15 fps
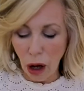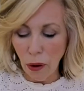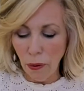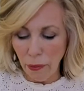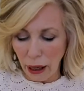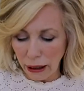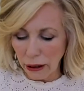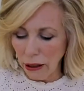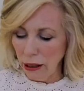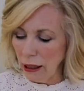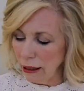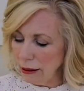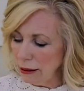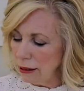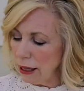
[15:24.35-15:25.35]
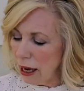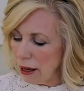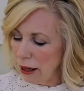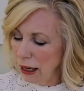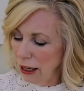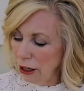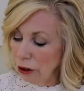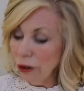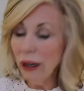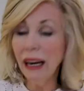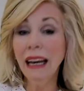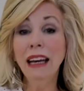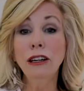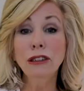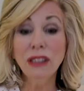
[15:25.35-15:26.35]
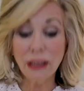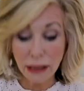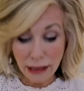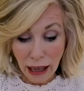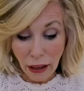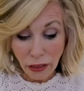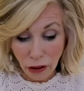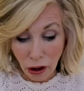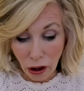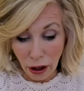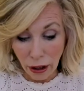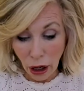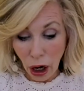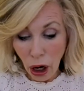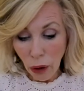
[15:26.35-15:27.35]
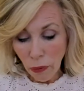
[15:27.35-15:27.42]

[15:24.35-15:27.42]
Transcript: Oh my goodness. Yeah. Here's the Death card.